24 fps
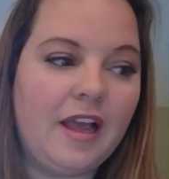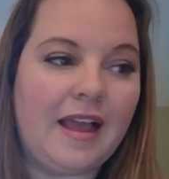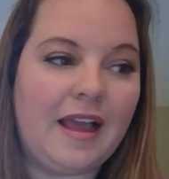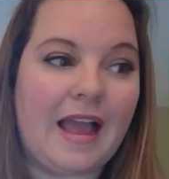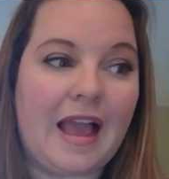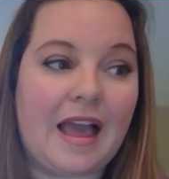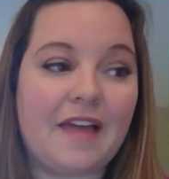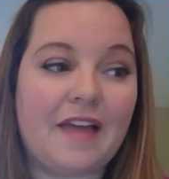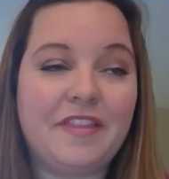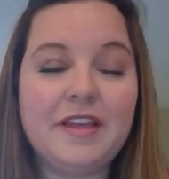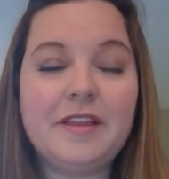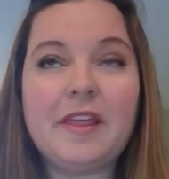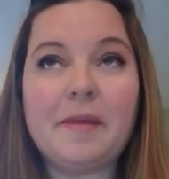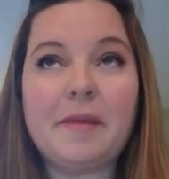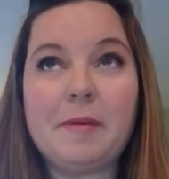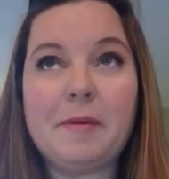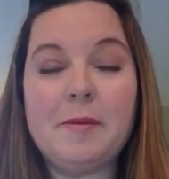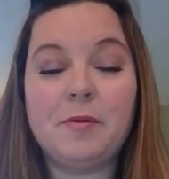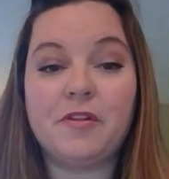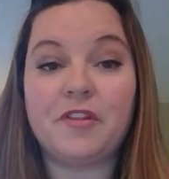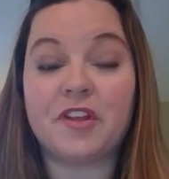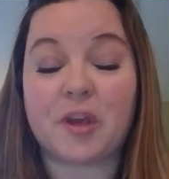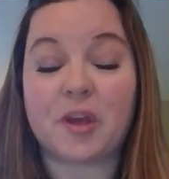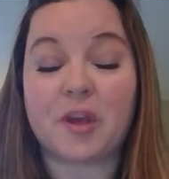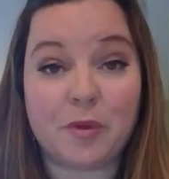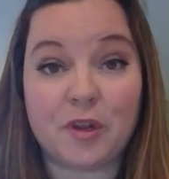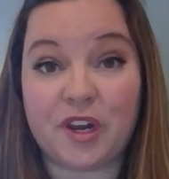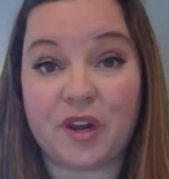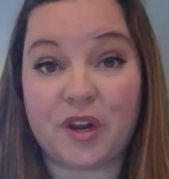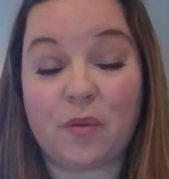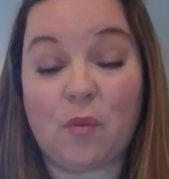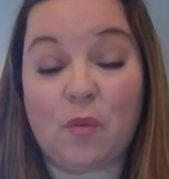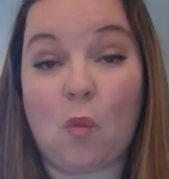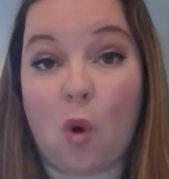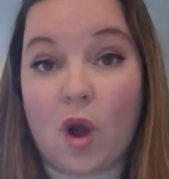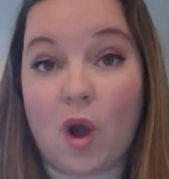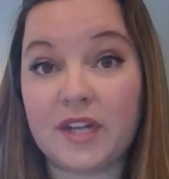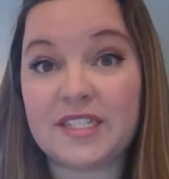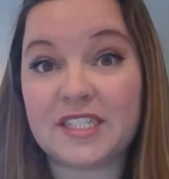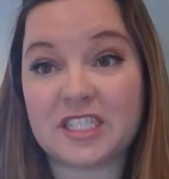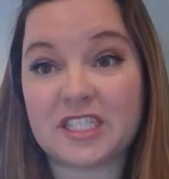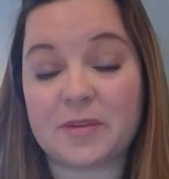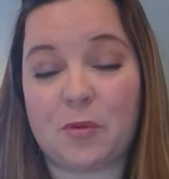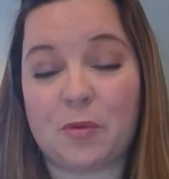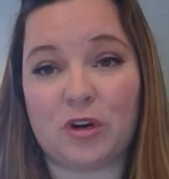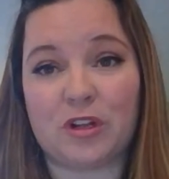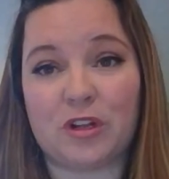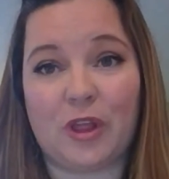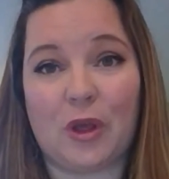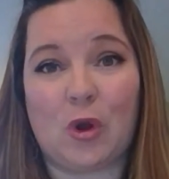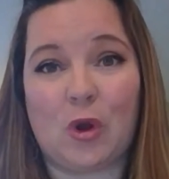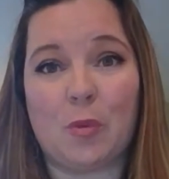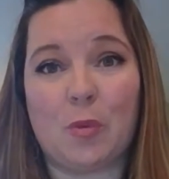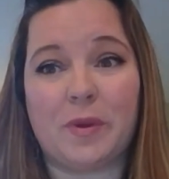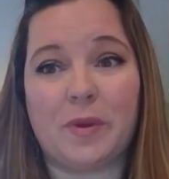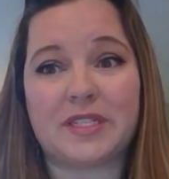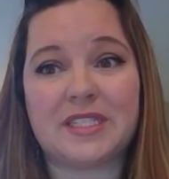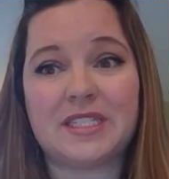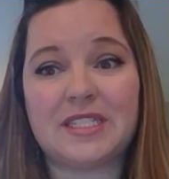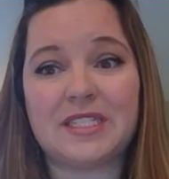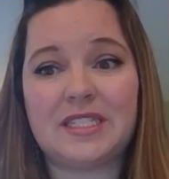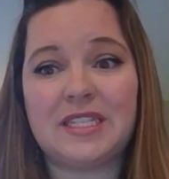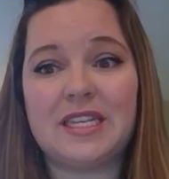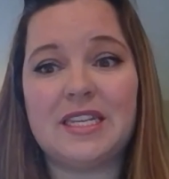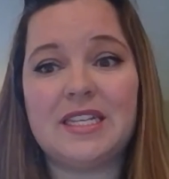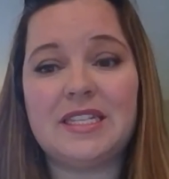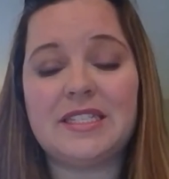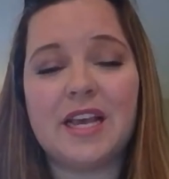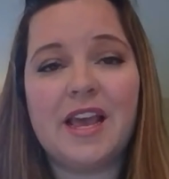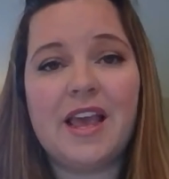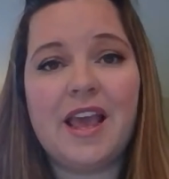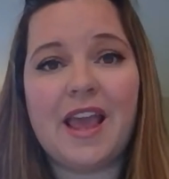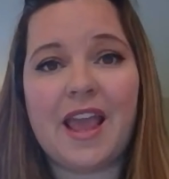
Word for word: I think that people in the community want to support local businesses